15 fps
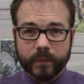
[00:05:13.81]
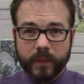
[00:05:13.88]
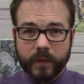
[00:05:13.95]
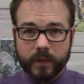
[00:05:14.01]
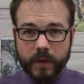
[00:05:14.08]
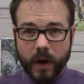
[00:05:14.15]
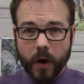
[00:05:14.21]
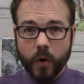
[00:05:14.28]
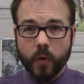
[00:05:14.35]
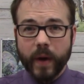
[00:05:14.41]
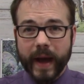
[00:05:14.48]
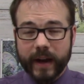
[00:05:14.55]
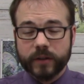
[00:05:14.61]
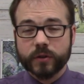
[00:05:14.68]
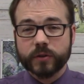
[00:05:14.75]
no,
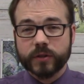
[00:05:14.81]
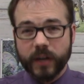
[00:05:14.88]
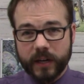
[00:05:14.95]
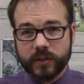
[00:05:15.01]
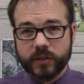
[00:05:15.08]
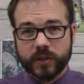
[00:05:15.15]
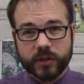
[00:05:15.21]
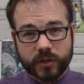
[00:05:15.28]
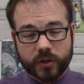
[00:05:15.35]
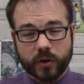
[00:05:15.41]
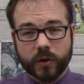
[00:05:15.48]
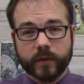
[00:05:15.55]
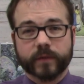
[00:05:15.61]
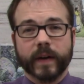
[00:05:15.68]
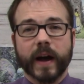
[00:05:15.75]
Hector does
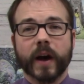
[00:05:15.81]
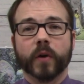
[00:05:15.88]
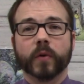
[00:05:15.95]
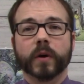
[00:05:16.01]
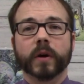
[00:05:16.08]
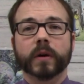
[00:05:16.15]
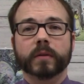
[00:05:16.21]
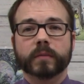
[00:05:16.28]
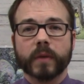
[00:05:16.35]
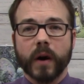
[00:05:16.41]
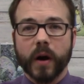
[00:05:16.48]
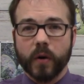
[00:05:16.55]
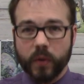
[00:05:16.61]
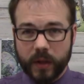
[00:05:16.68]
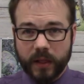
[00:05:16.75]
deserve our,
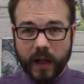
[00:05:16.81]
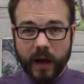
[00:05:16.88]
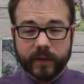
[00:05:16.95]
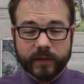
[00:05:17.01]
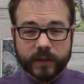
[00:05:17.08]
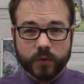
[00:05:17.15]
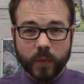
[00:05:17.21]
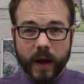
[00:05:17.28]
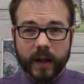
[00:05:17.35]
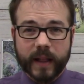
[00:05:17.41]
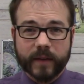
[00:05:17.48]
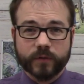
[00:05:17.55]
our love as well.